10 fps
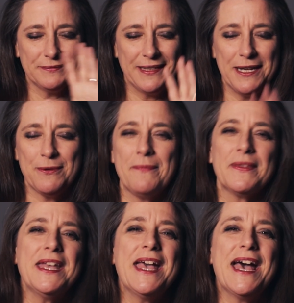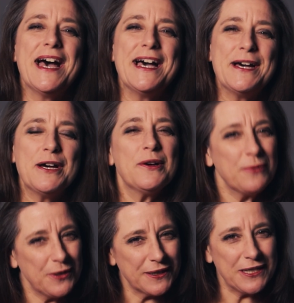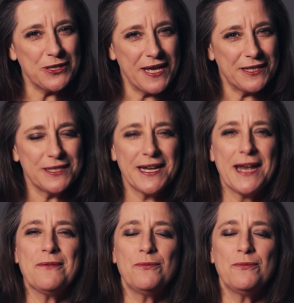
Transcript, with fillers: Anyway, we're not going to do that today.